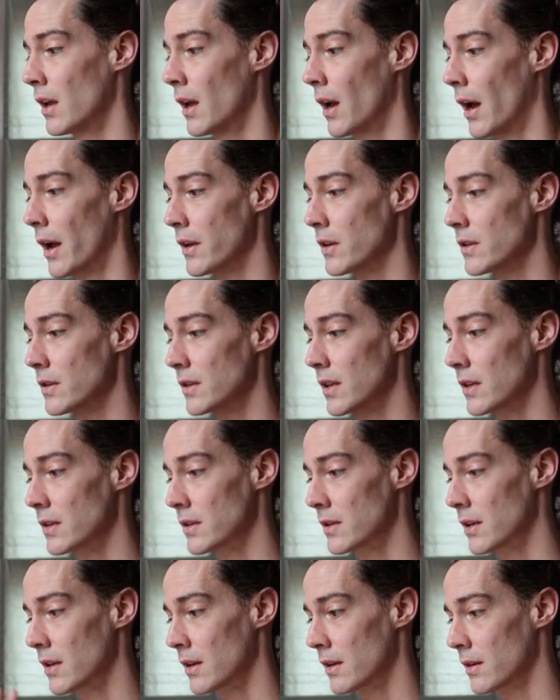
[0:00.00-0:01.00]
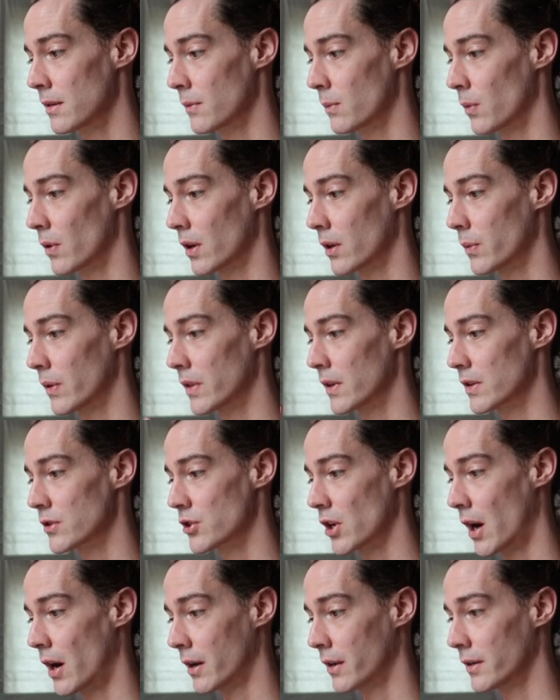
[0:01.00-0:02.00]
I tend to work with the
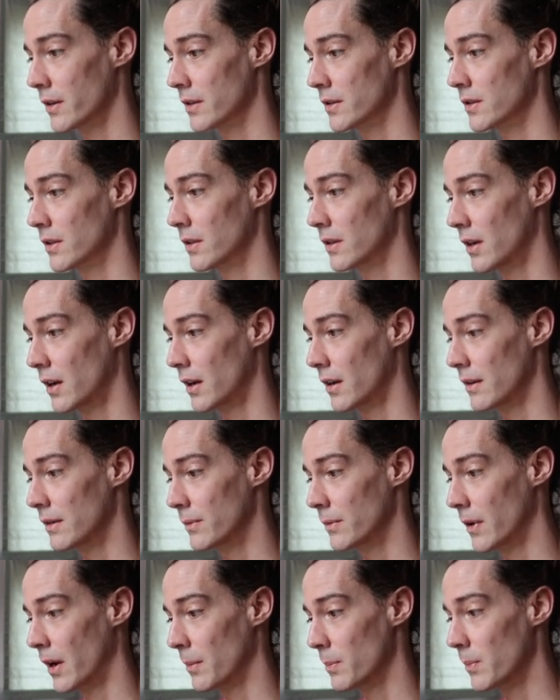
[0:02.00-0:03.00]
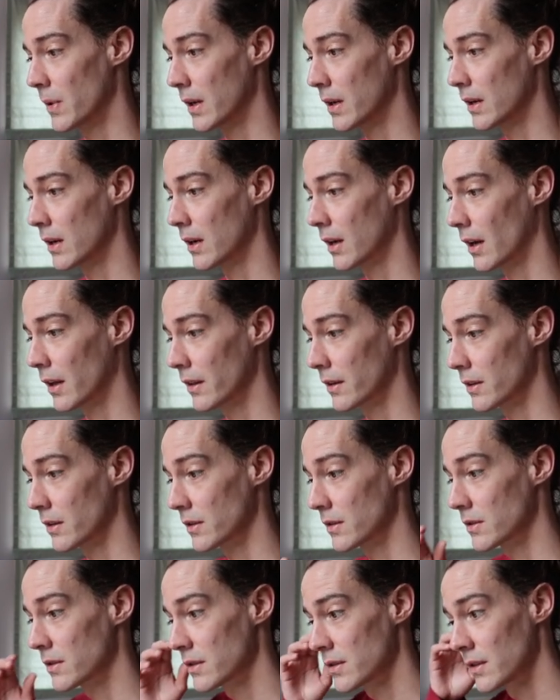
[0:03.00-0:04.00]
chakras a lot when I'm picking
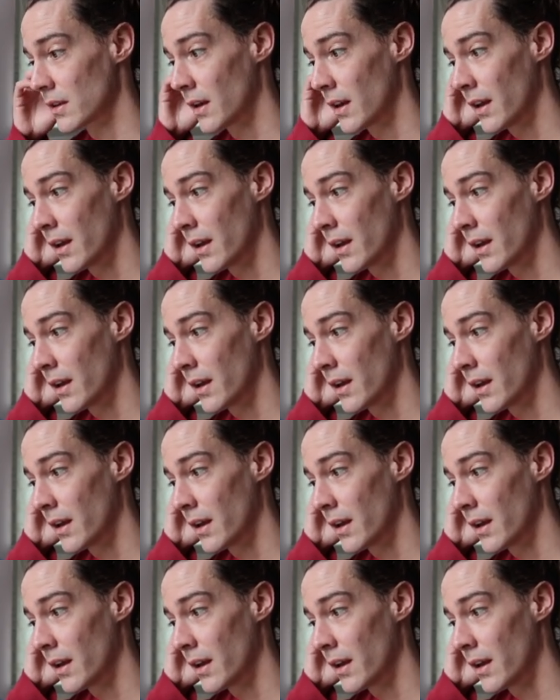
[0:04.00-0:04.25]
colors.